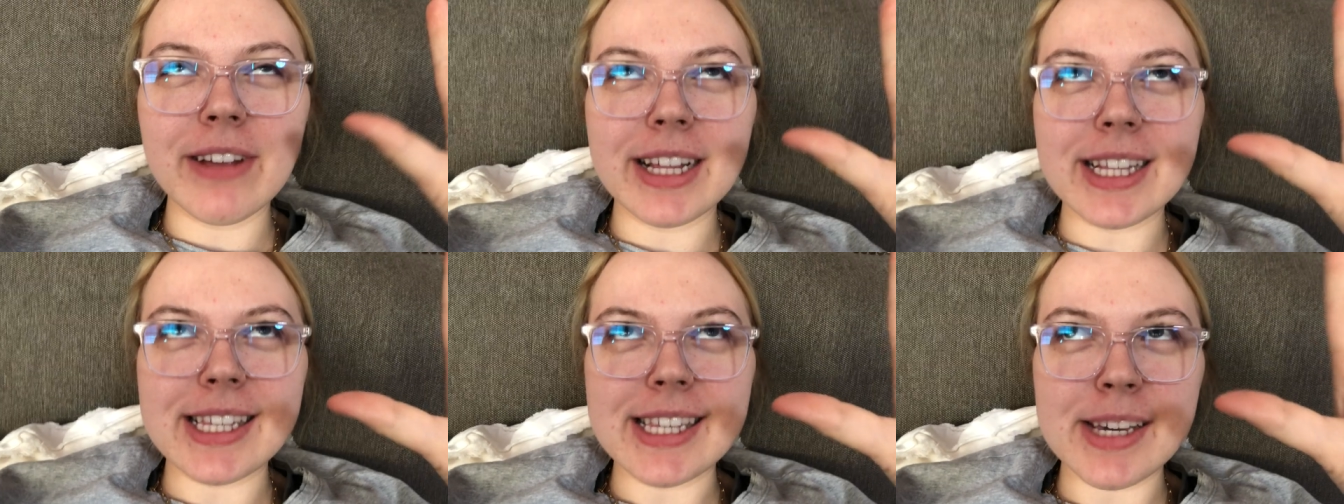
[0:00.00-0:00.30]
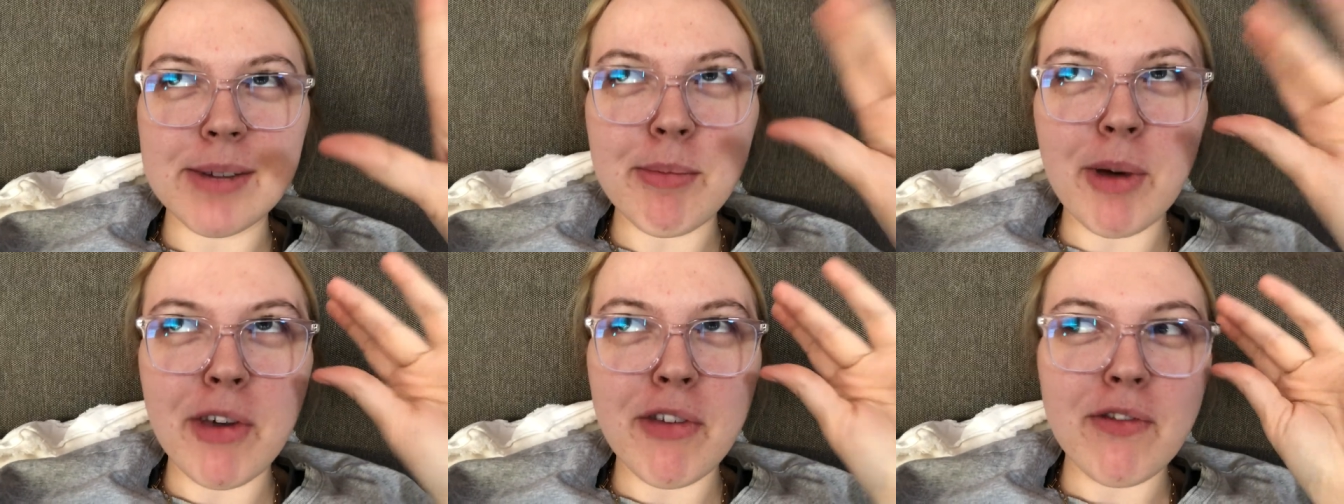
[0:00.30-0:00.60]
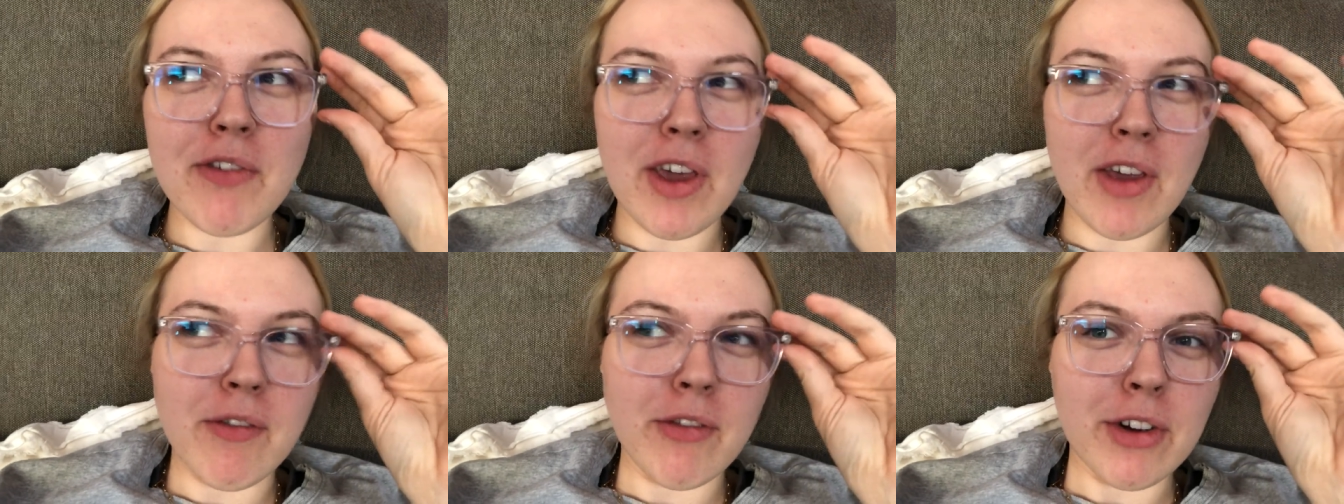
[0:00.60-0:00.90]
It's like my
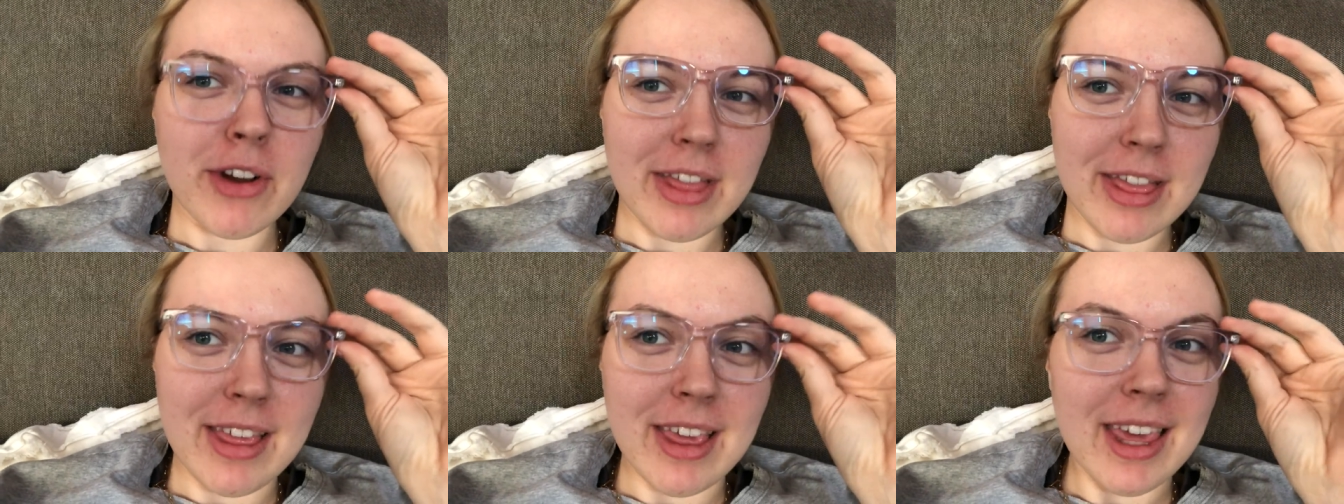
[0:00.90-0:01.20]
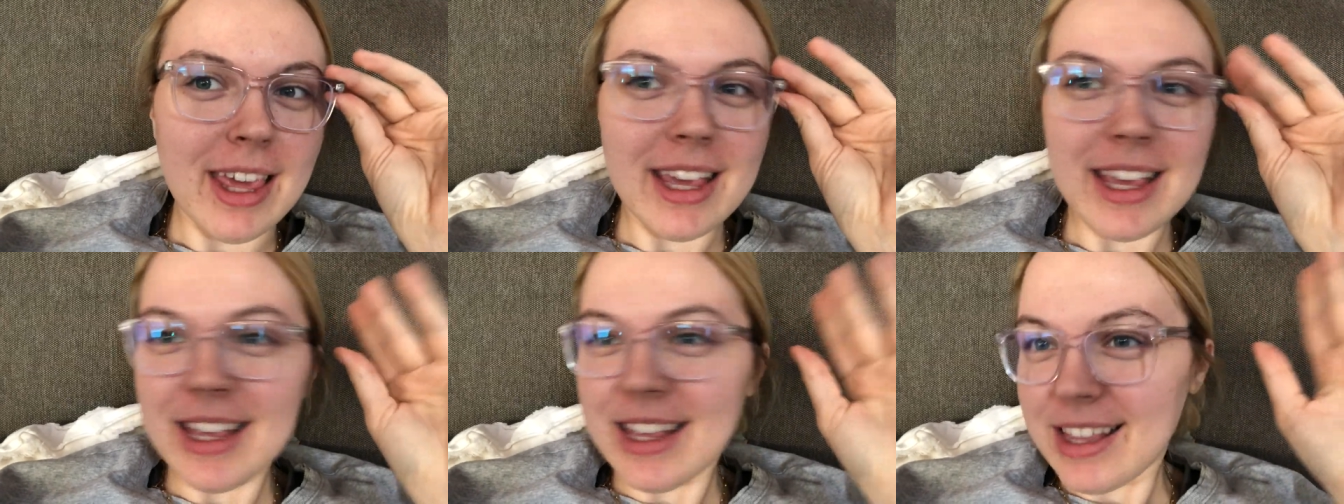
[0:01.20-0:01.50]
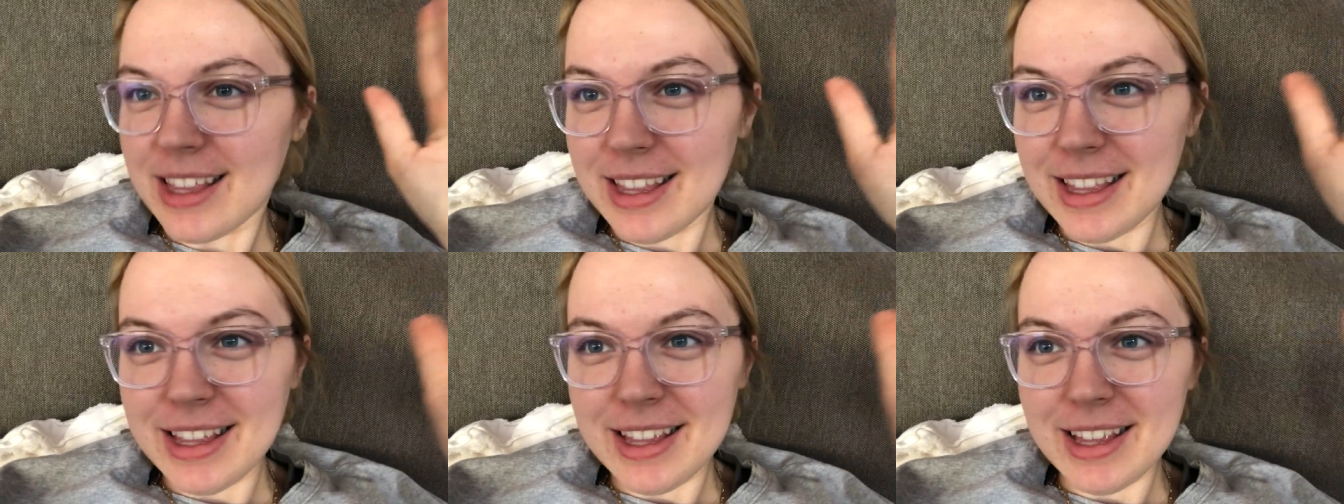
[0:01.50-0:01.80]
favorite thing
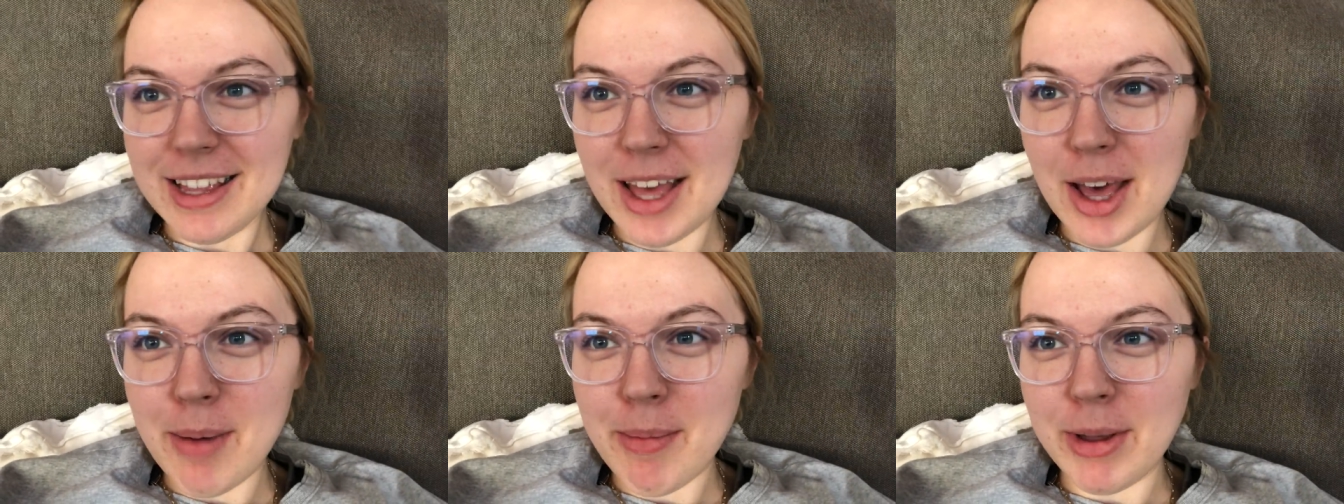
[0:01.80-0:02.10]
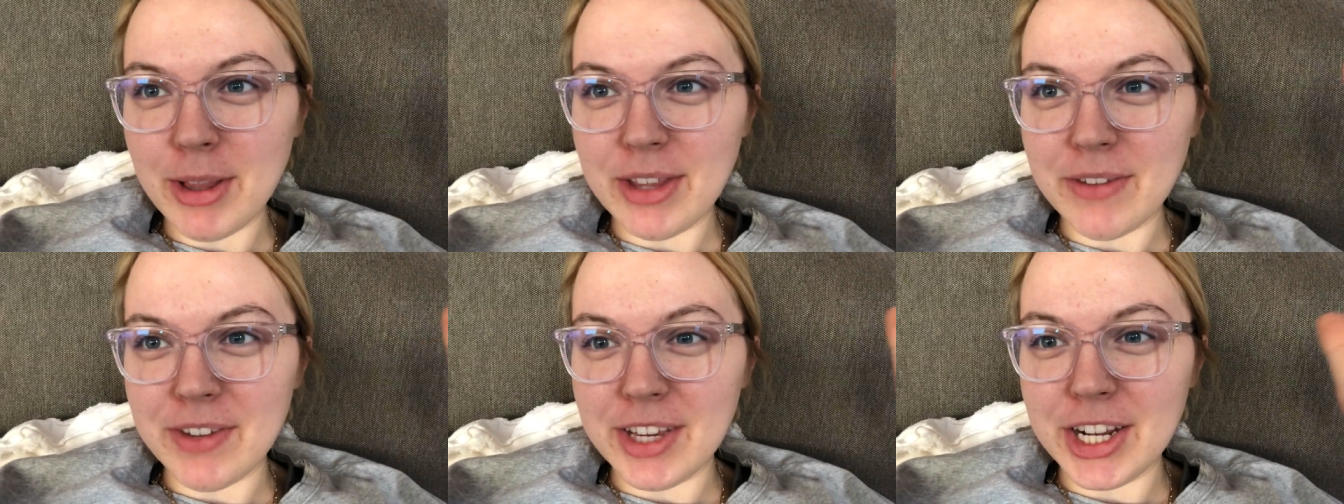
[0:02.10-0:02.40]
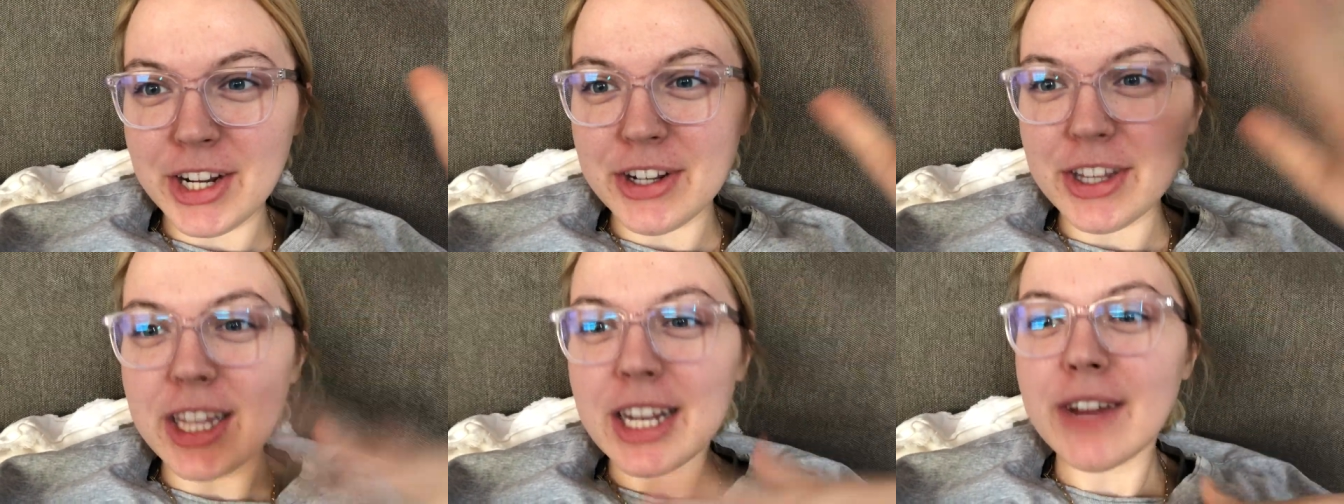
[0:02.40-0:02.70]
about living
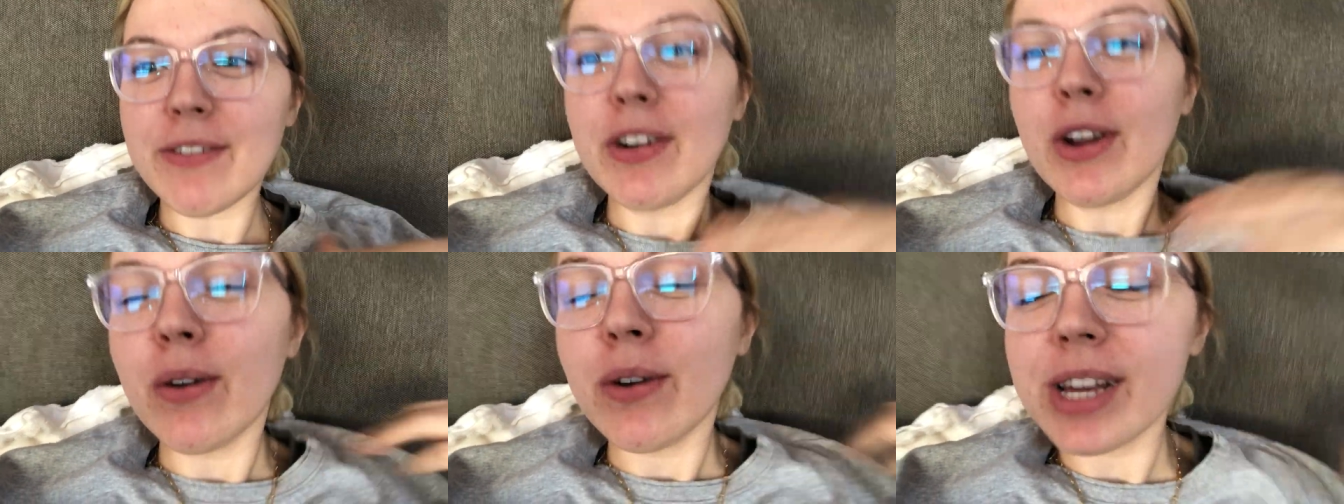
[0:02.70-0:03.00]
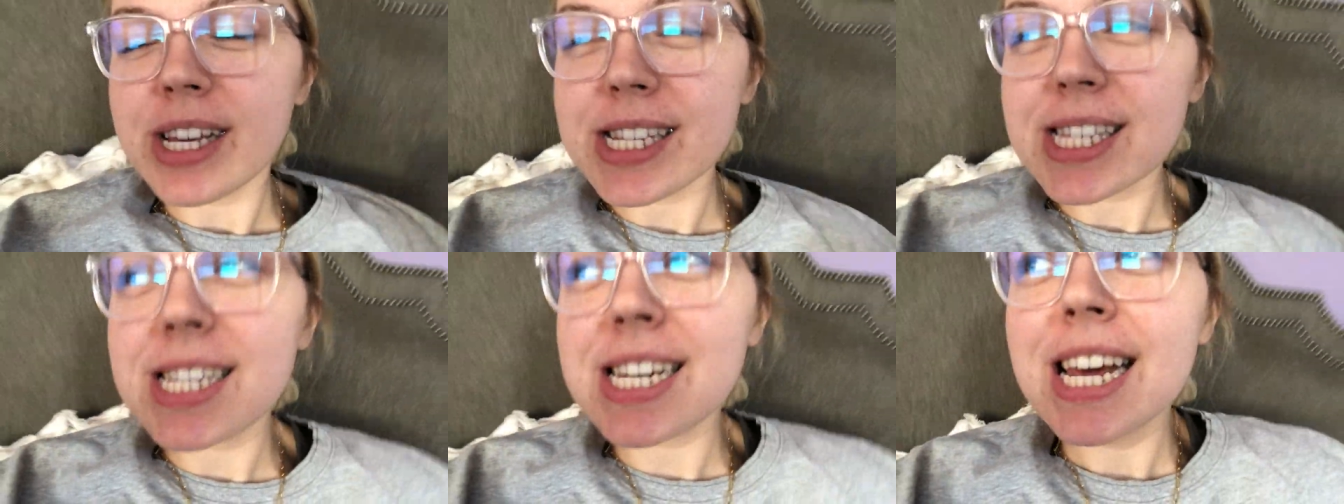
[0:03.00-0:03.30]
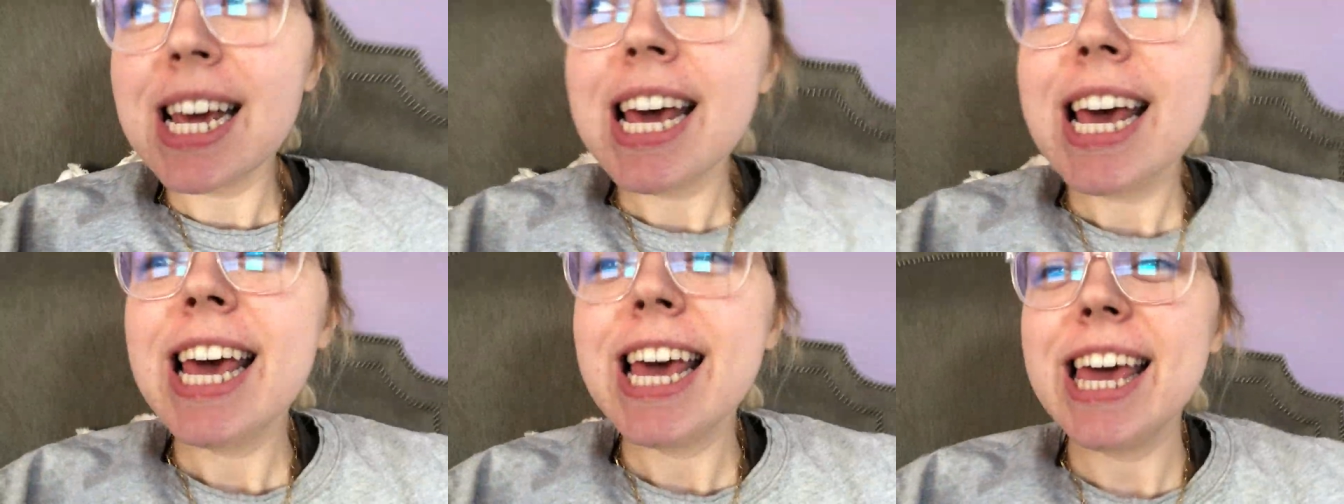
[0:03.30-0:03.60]
here that I've noticed
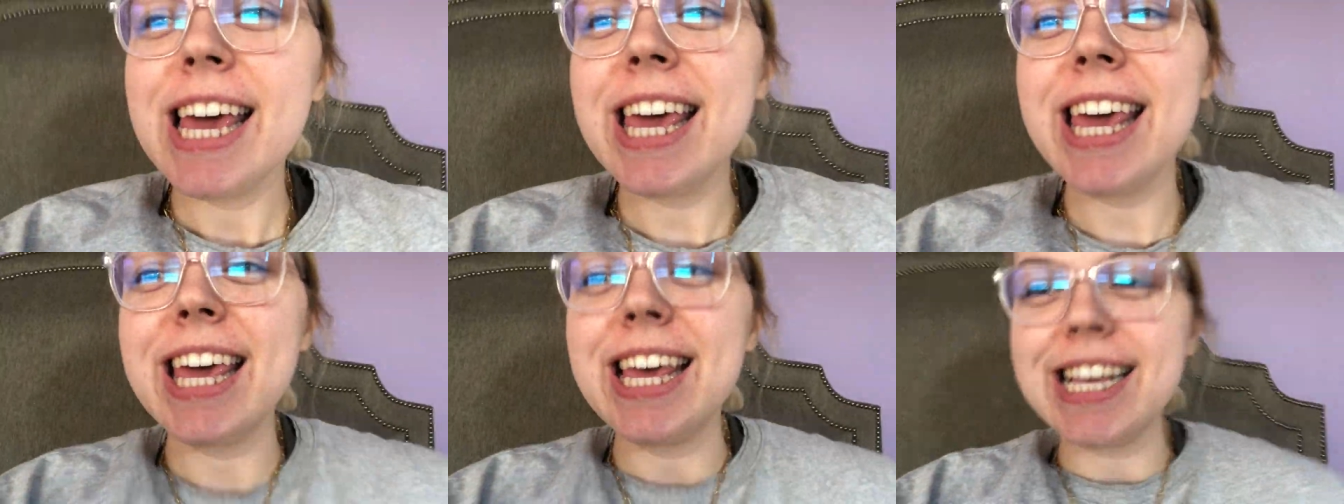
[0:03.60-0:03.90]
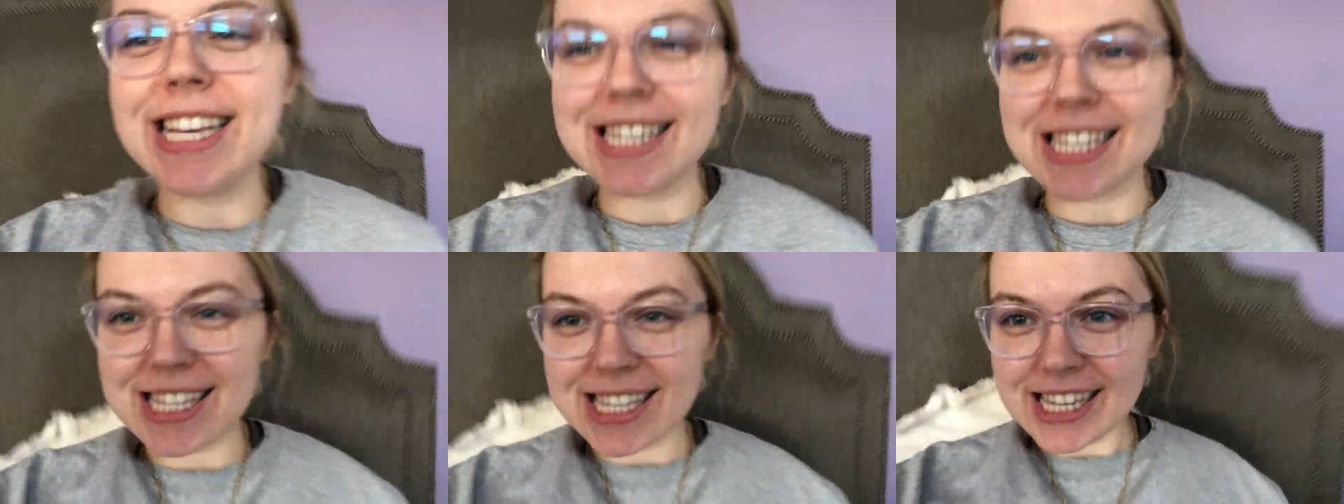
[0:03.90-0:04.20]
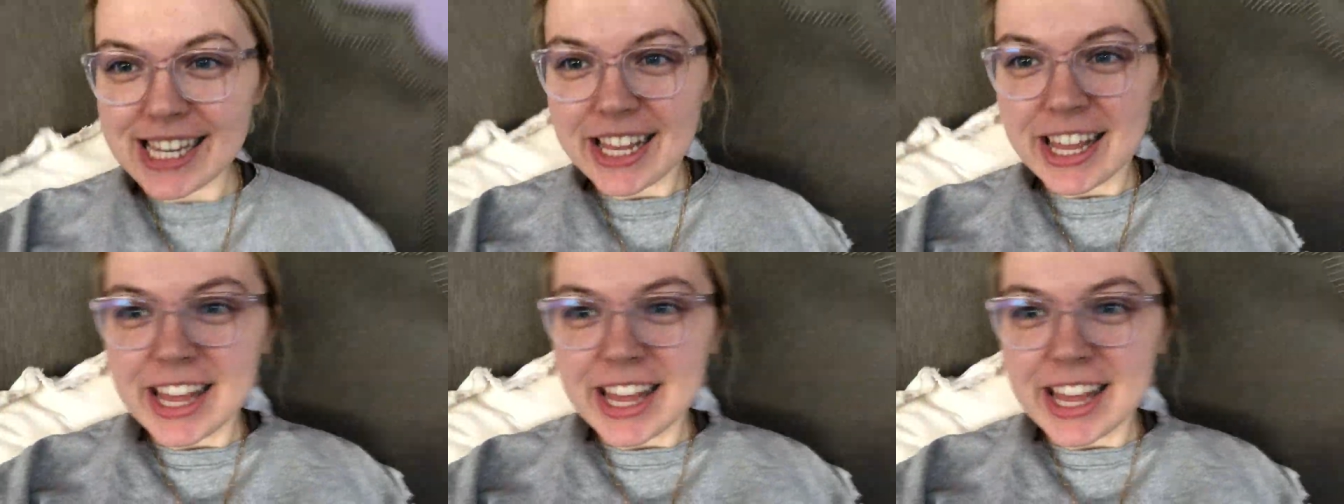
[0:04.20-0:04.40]
is